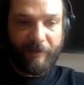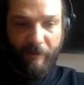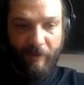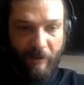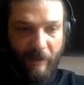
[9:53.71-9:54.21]
so
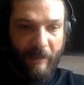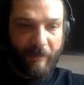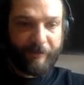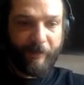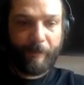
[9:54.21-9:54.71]
I'm going to
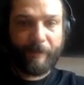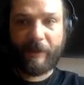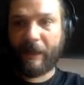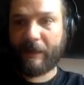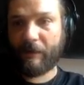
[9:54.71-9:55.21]
hit
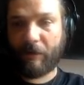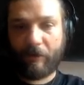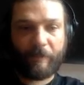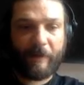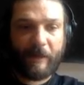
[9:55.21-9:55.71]
duplicate loop